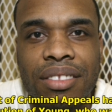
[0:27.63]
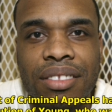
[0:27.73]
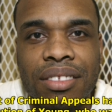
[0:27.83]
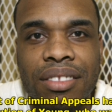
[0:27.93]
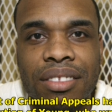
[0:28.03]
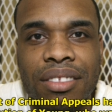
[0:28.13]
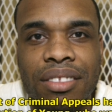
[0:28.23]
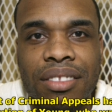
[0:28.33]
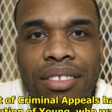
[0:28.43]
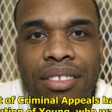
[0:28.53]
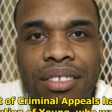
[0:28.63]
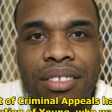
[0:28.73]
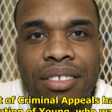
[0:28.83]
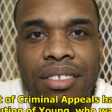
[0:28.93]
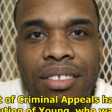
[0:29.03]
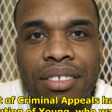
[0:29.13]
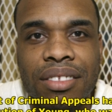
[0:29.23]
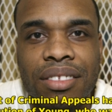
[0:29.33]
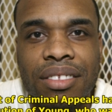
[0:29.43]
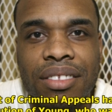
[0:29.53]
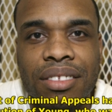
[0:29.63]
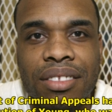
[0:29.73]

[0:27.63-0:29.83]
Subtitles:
Nothing is said.